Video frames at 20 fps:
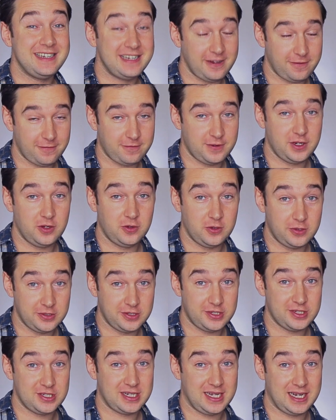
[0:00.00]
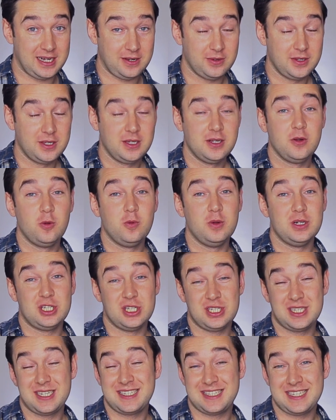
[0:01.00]
different orders now, which
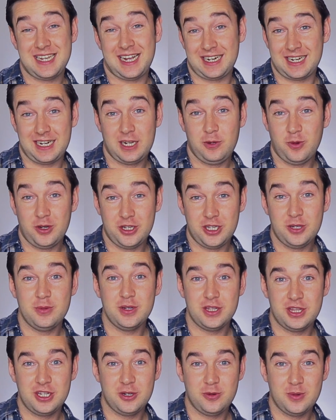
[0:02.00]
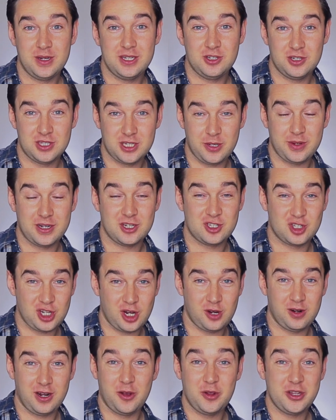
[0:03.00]
is exactly what you would do when you're doing a
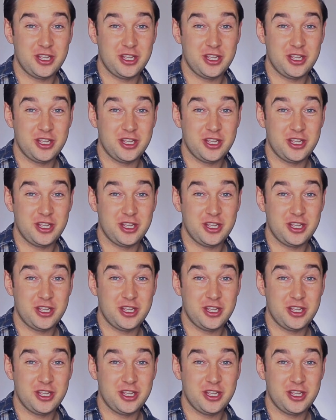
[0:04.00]
solo.